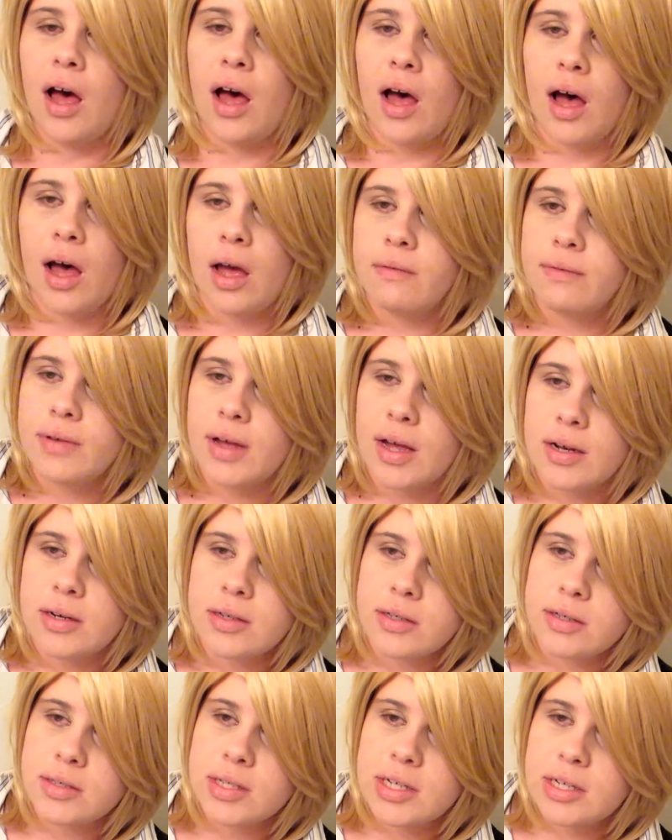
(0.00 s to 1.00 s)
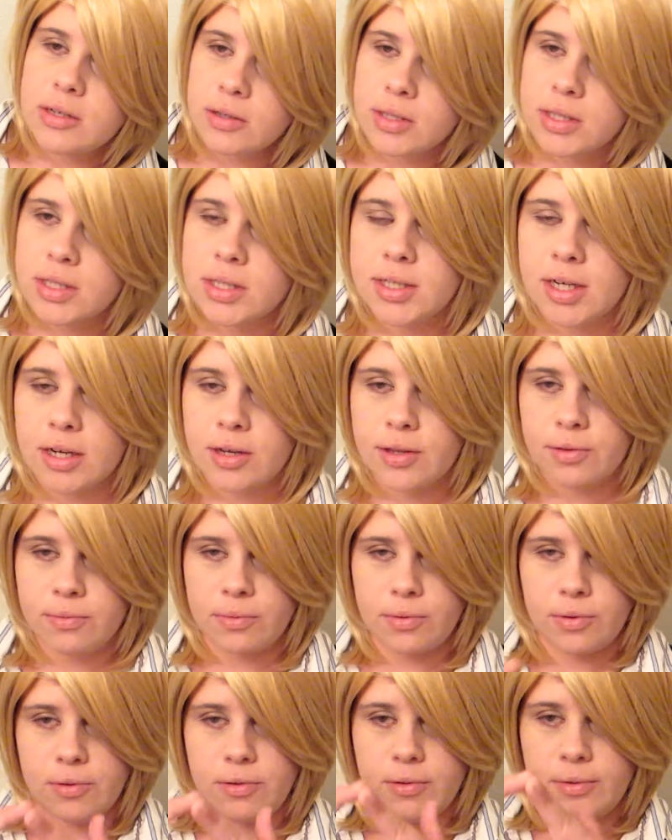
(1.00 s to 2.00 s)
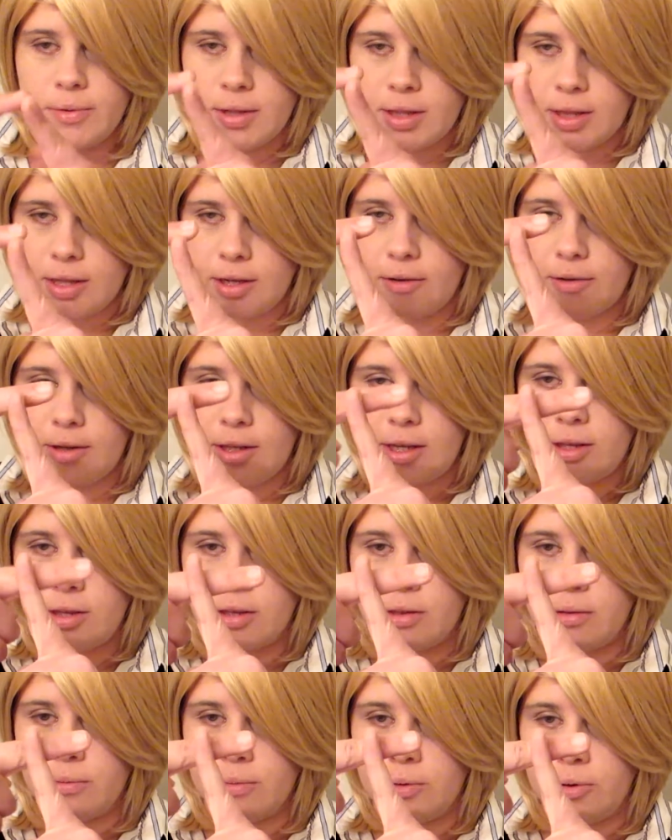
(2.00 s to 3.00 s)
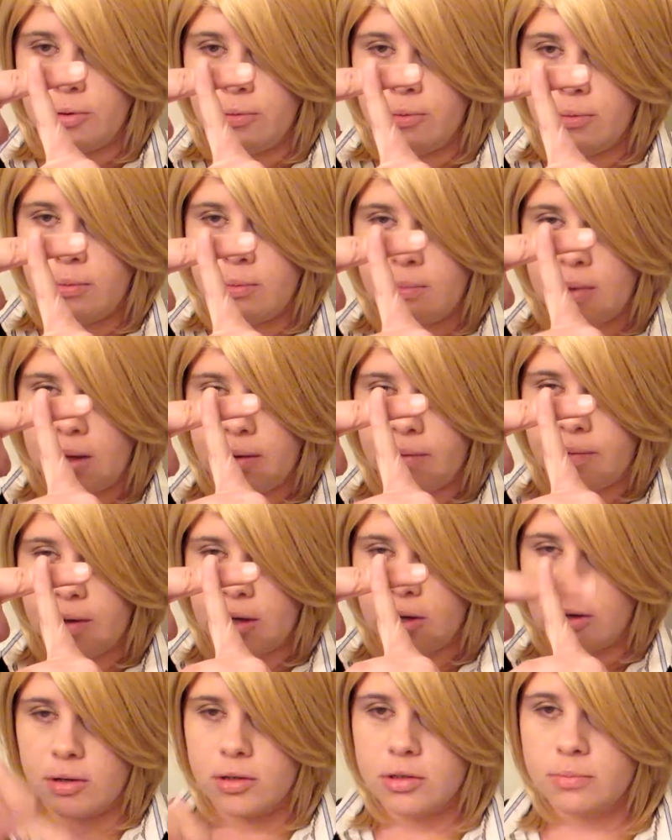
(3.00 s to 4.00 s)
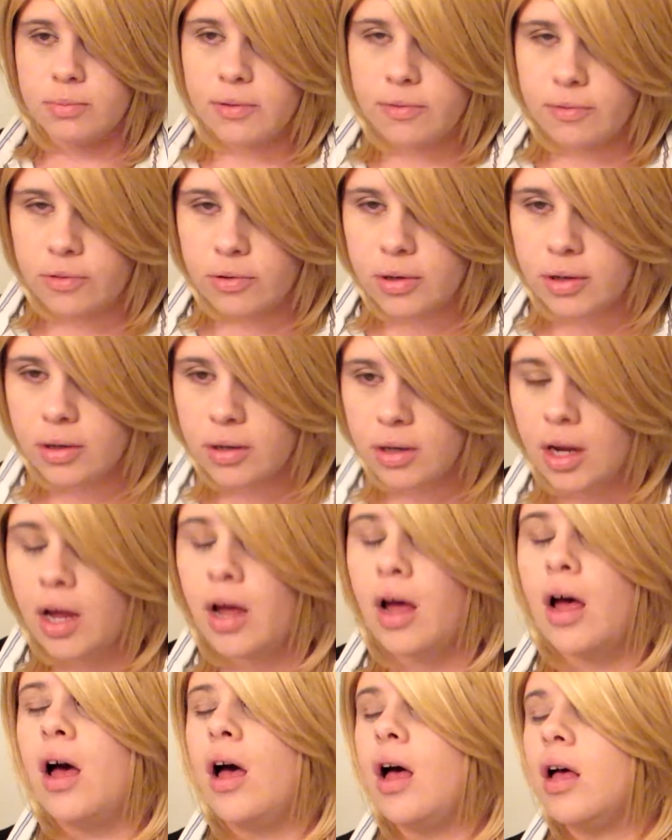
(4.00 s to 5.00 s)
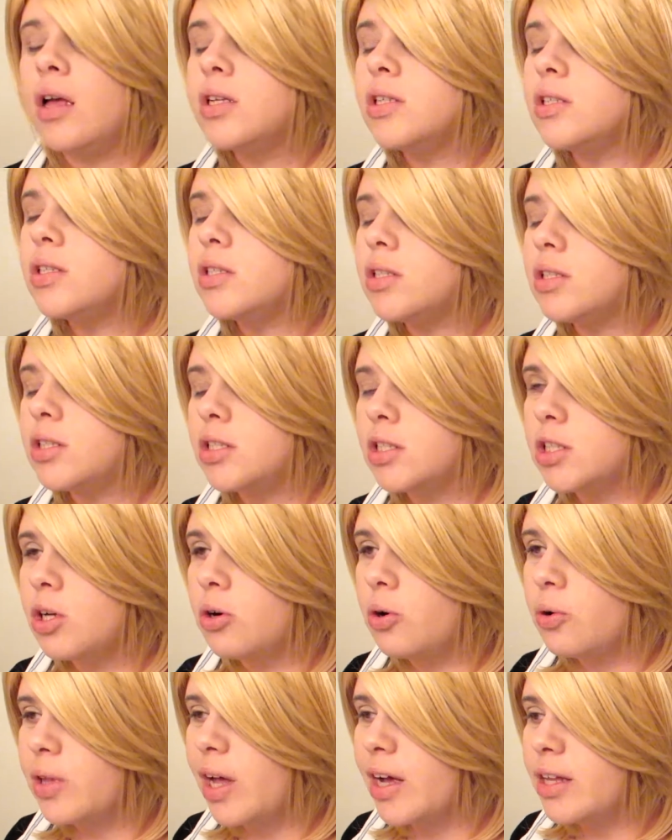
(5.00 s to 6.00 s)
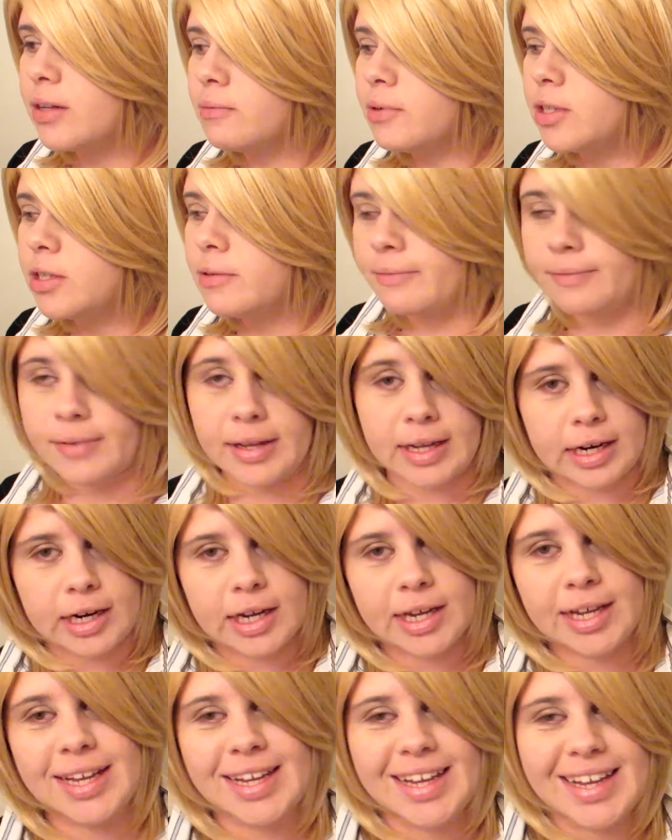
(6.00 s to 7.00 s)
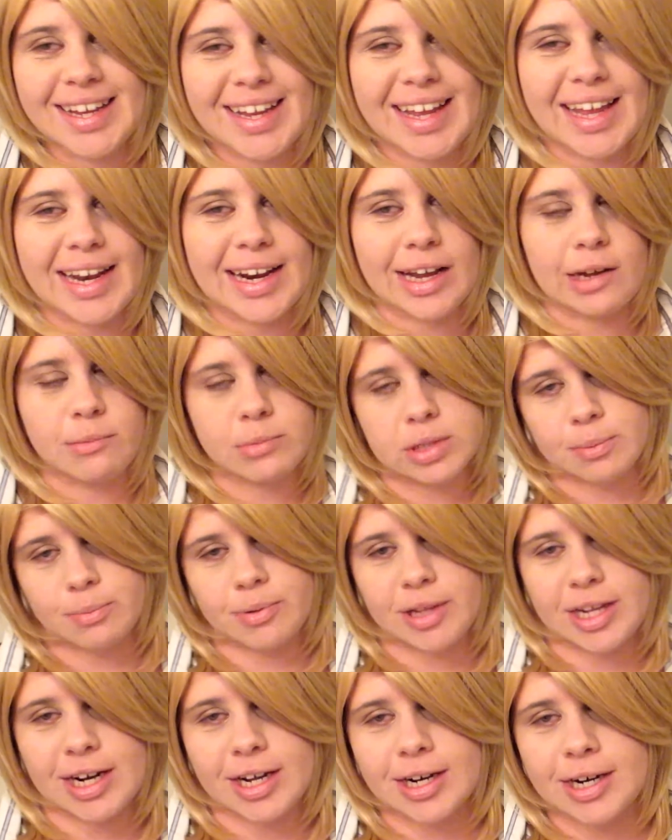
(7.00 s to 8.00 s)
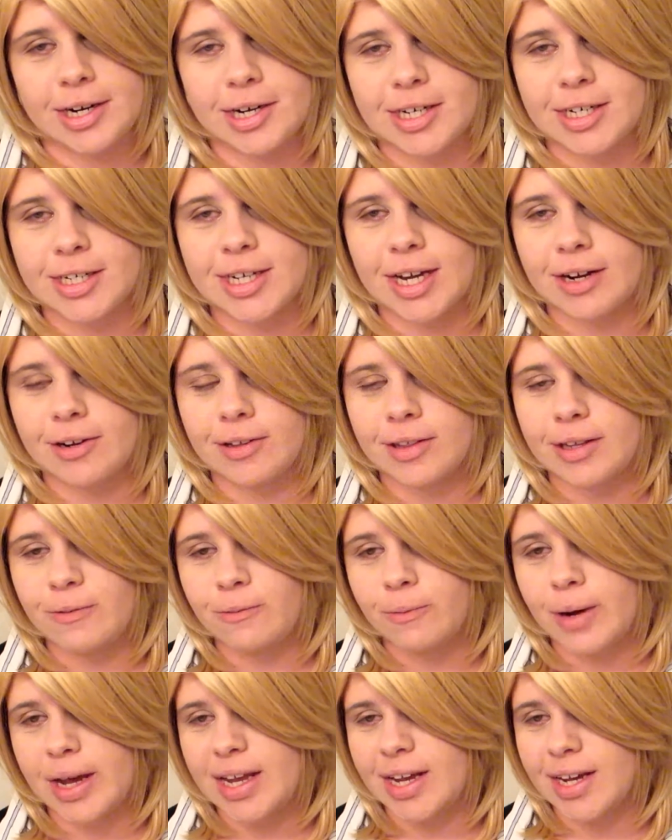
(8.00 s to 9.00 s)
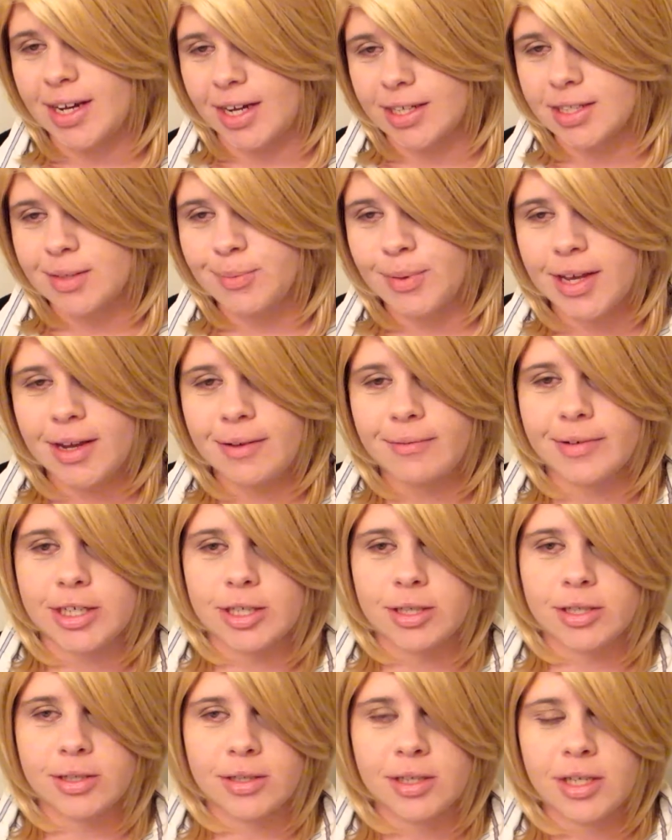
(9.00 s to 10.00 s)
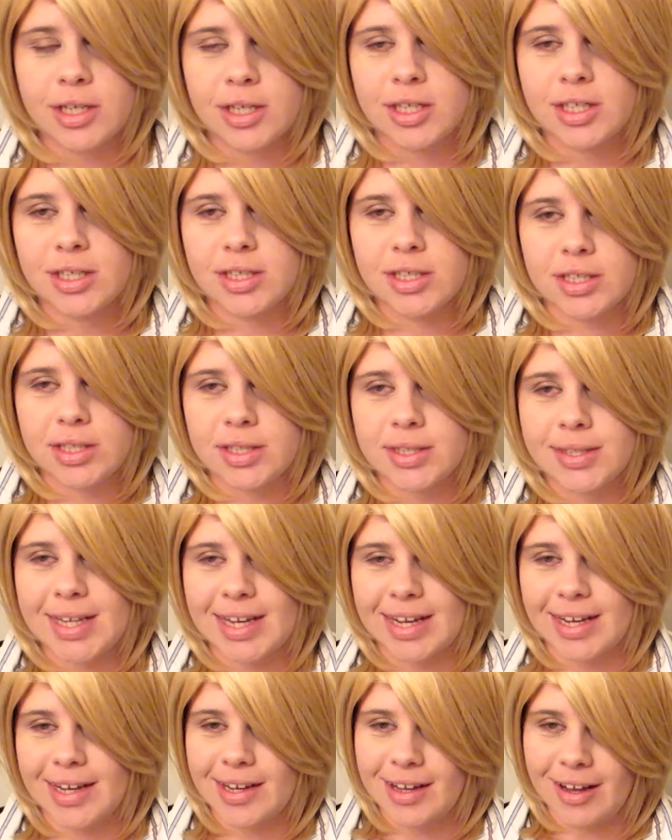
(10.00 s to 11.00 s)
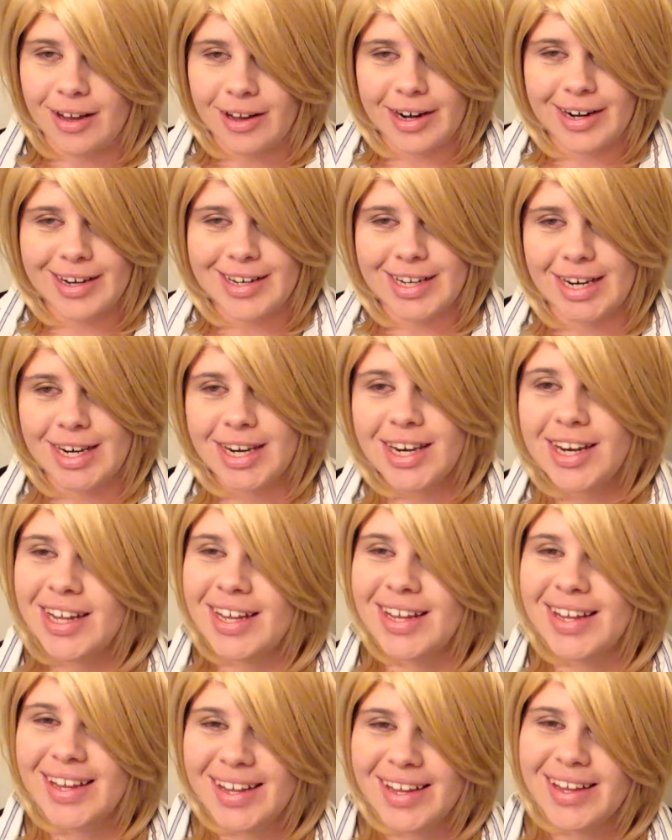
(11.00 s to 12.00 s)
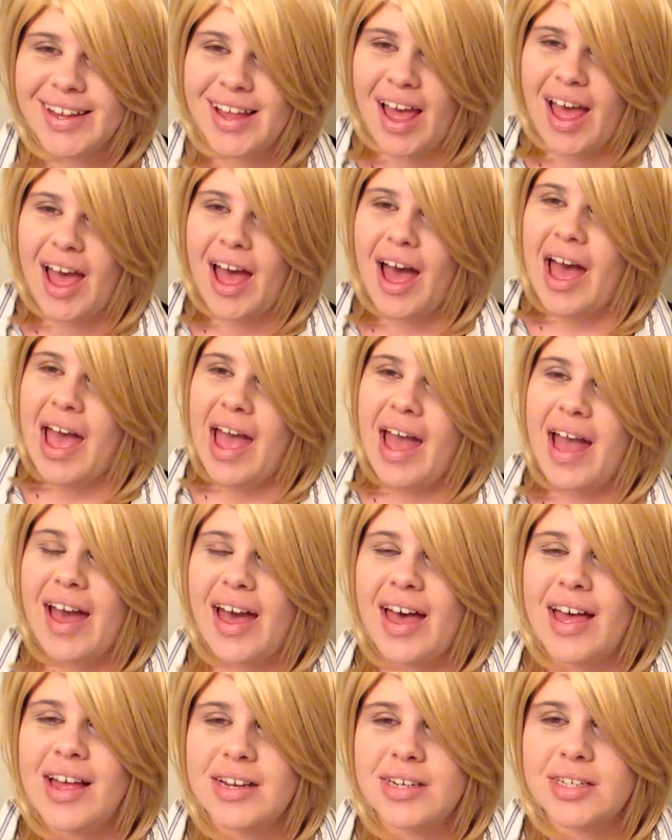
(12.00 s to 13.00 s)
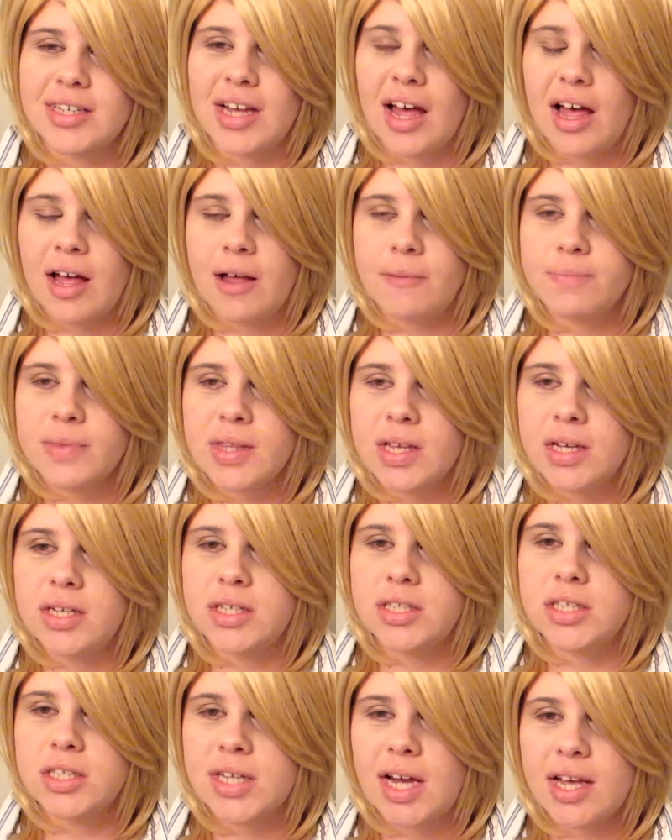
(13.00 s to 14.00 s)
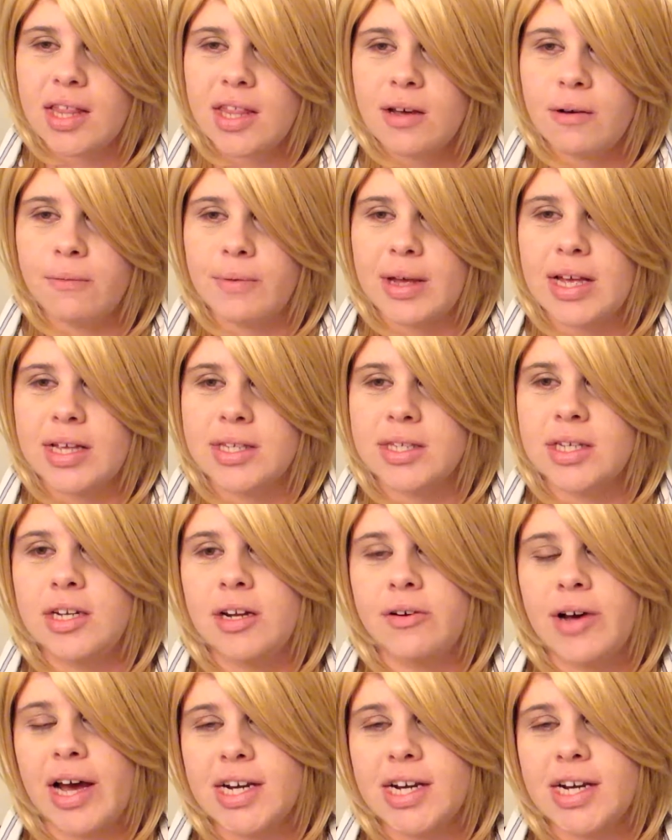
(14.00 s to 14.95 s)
I've gotten needles stuck through, literally through my fingers before. So that was fun. And I almost bled on an entirely white cosplay, which thank God I didn't. And styling wigs, you know,